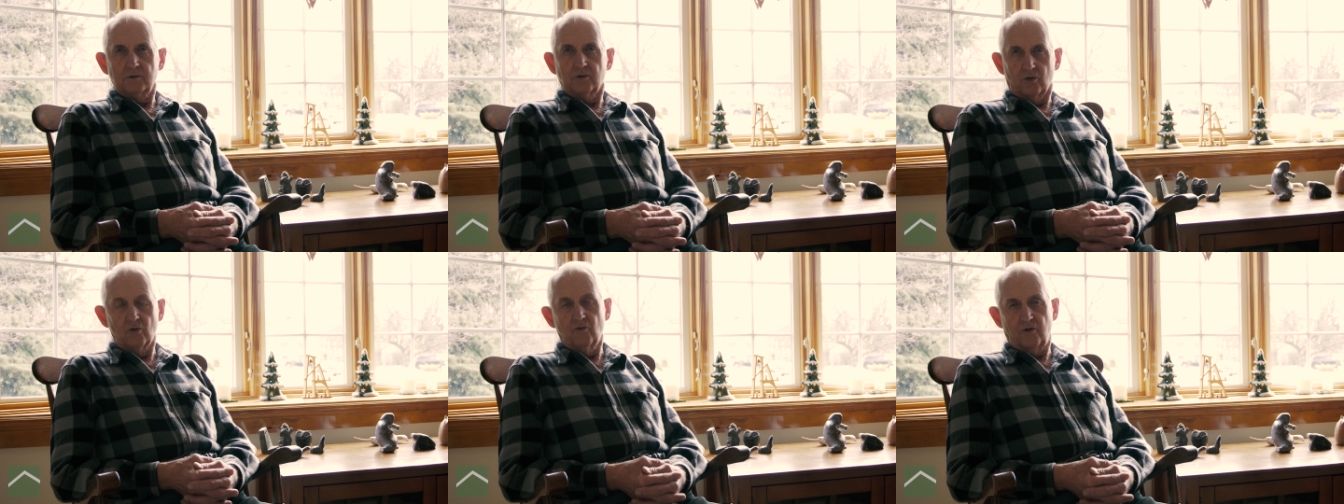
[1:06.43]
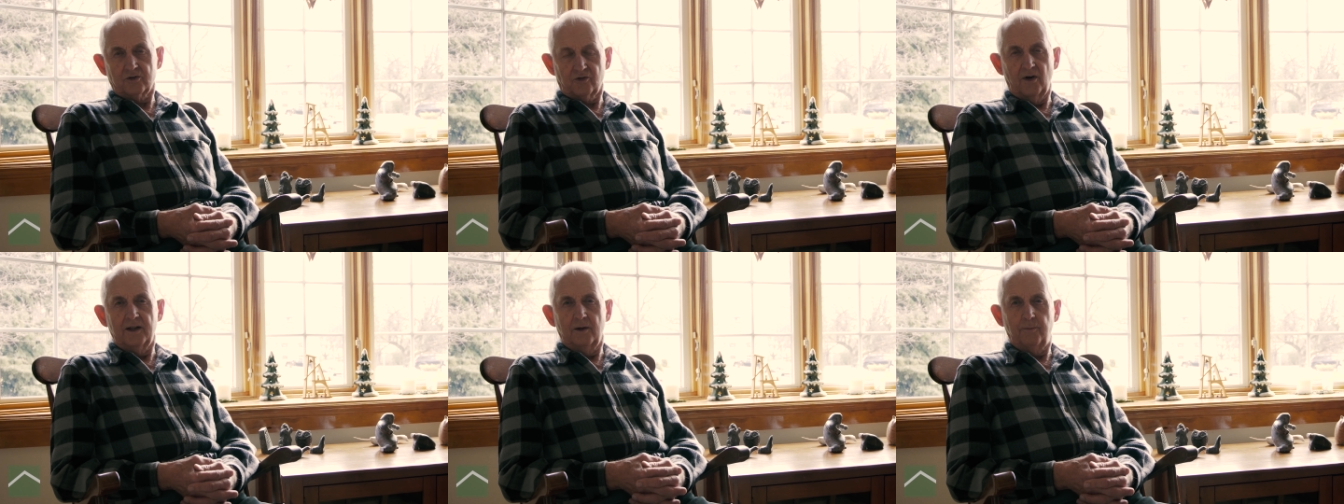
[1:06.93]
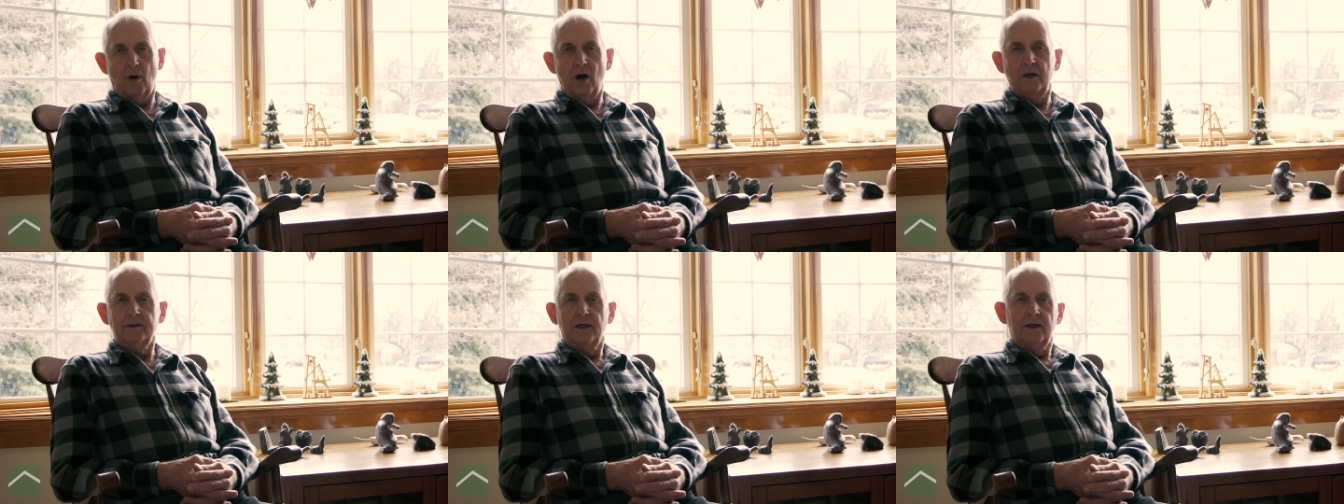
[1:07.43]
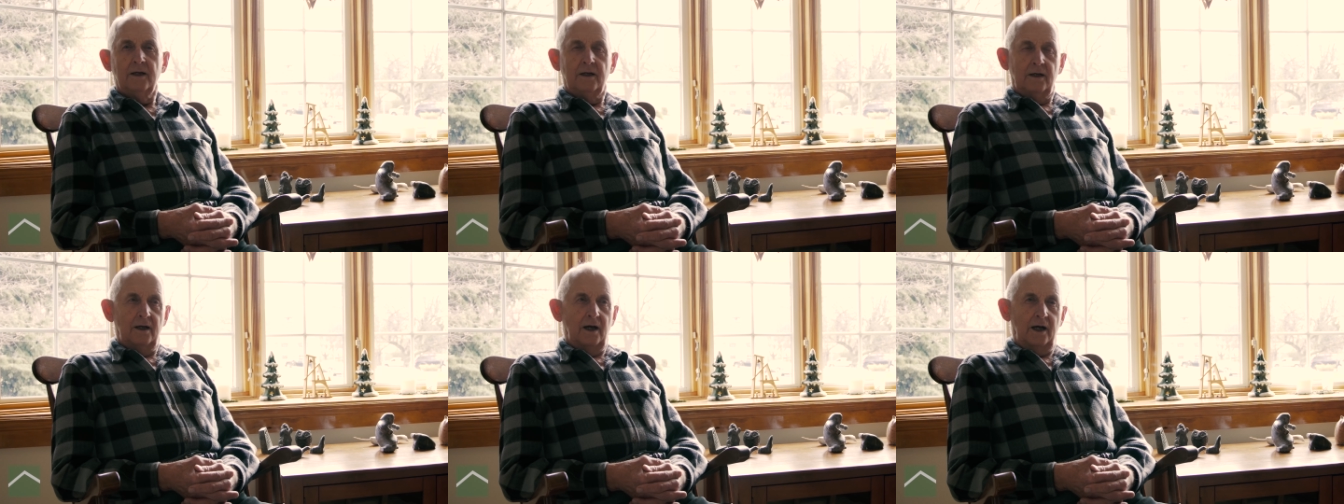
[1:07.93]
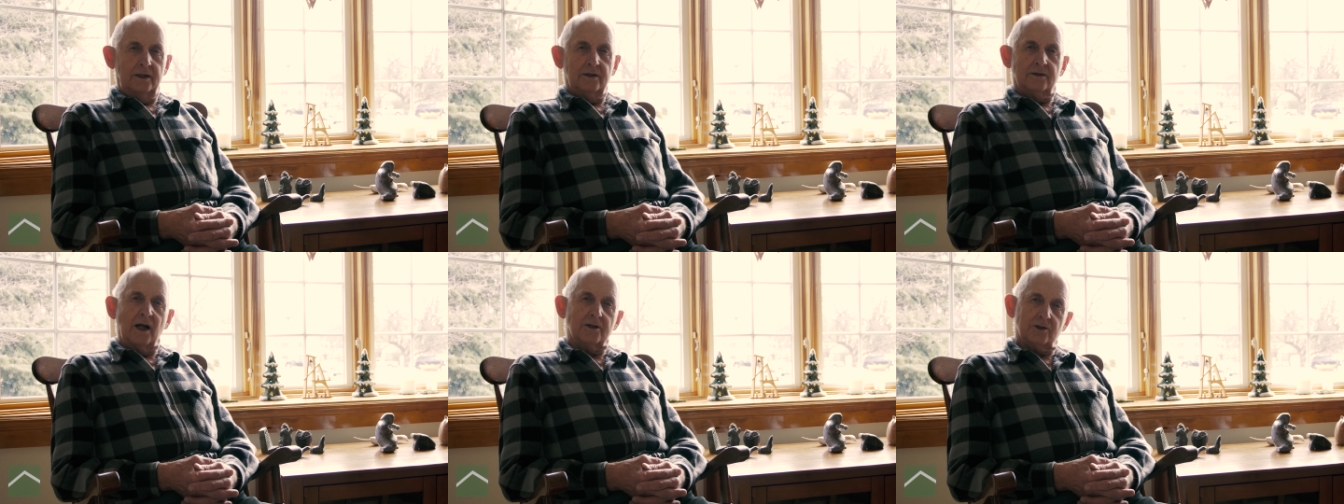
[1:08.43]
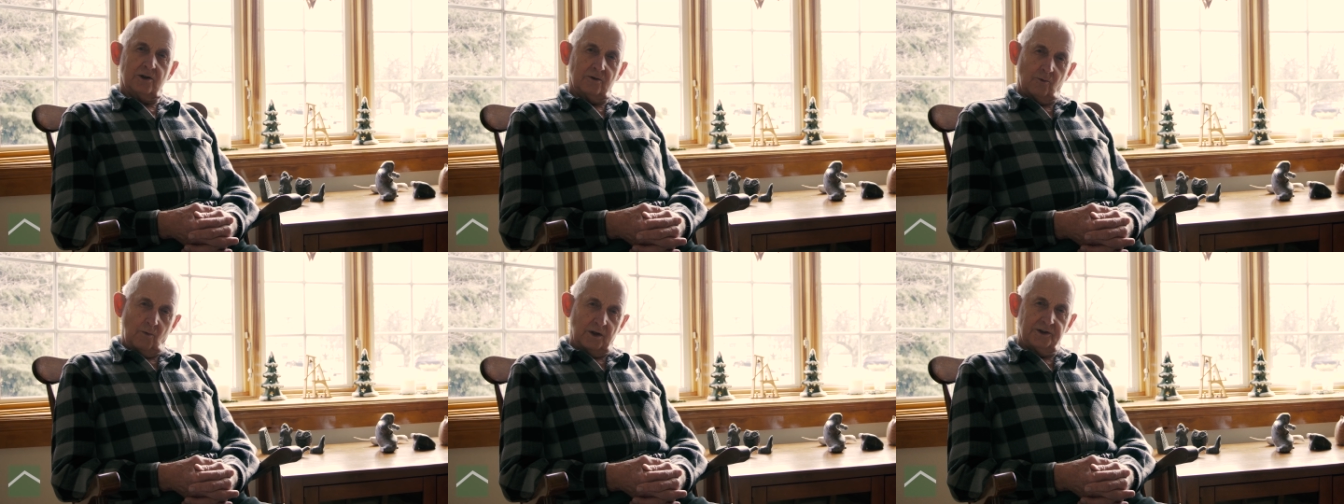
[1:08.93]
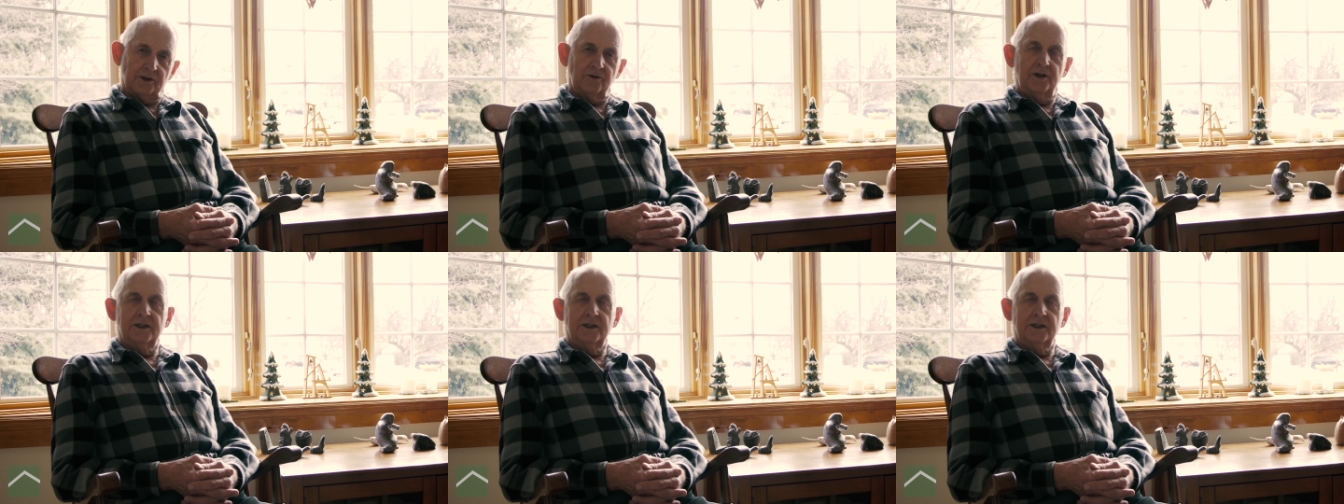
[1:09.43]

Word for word: The roof was rained upon, and that's one,